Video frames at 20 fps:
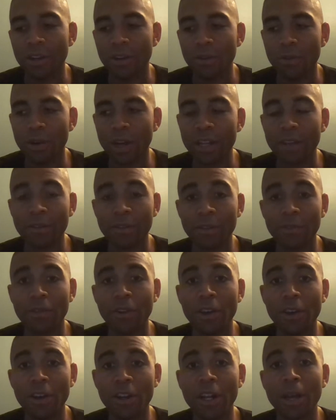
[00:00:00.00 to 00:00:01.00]
thought was a
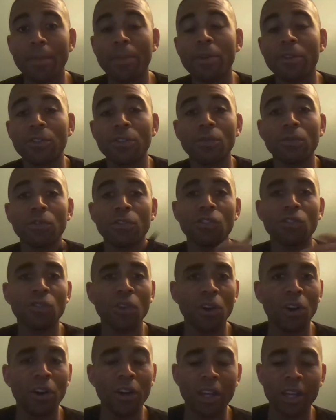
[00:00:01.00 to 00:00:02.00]
failure, not a person who was
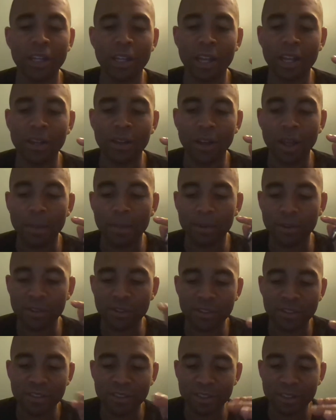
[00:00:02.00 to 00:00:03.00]
strong and
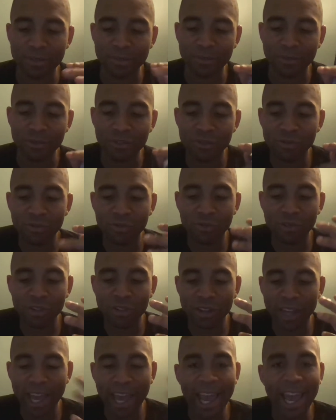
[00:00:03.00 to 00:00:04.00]
persistent,
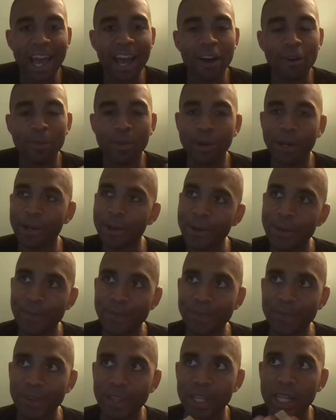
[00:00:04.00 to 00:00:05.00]
which I have, but
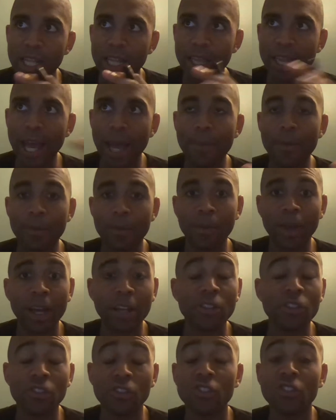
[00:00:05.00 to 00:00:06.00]
that for my
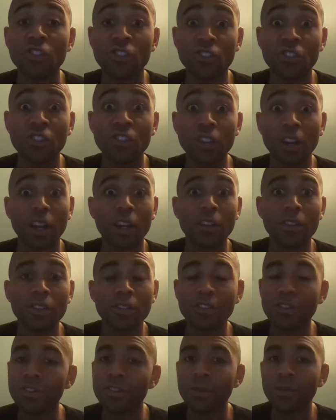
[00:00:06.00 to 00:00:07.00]
just sucked
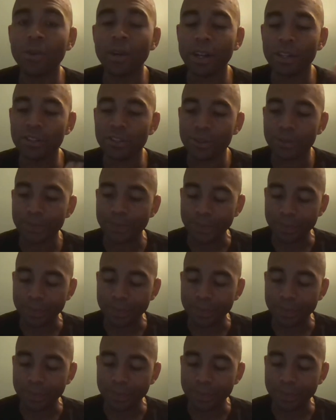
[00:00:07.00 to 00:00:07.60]
so much.